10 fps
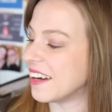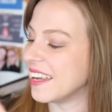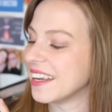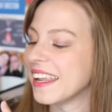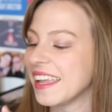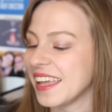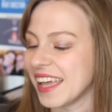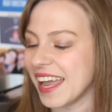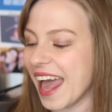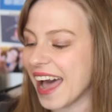one.
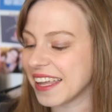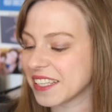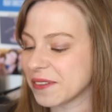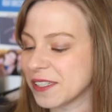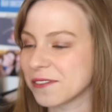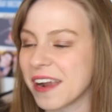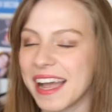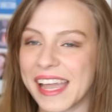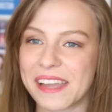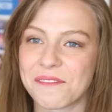And Alex was
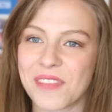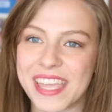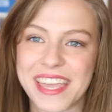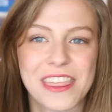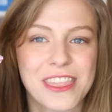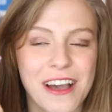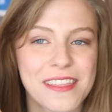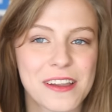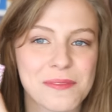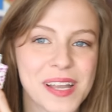right. He
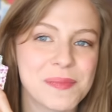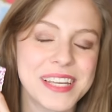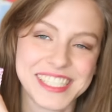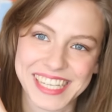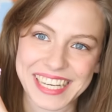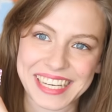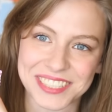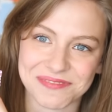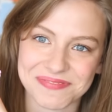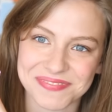thought there might be
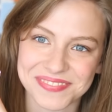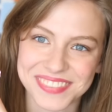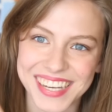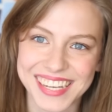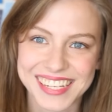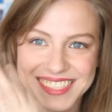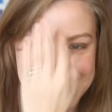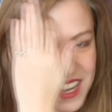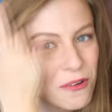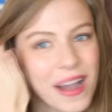tea, because
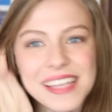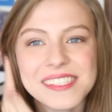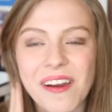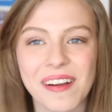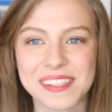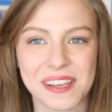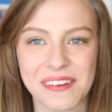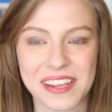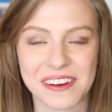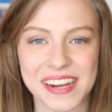he's like, why is Tardis
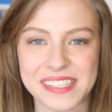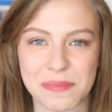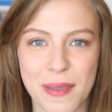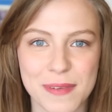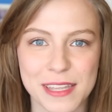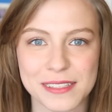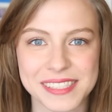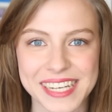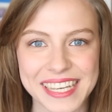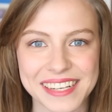going crazy? Maybe there's
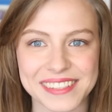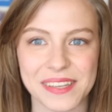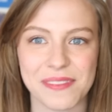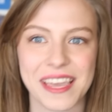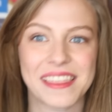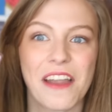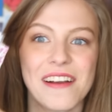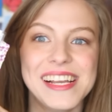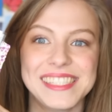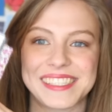tea or something.
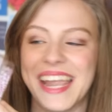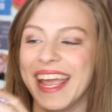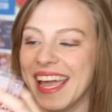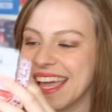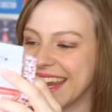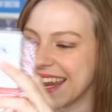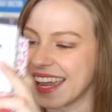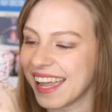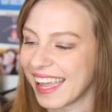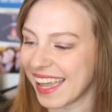There is tea.
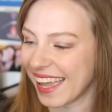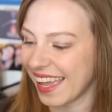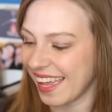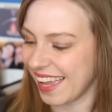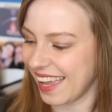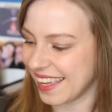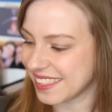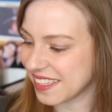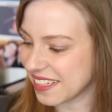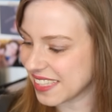
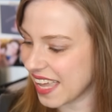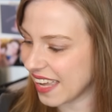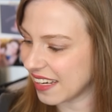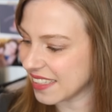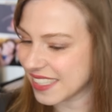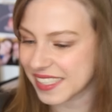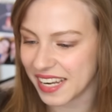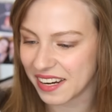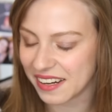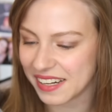So there's like
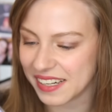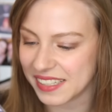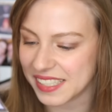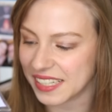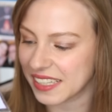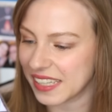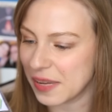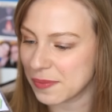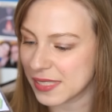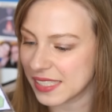stickers and
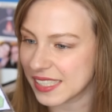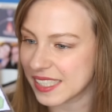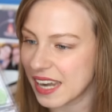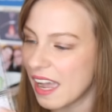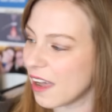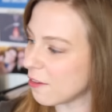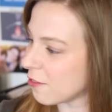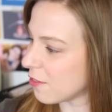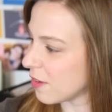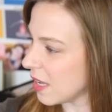clips and
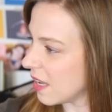stuff.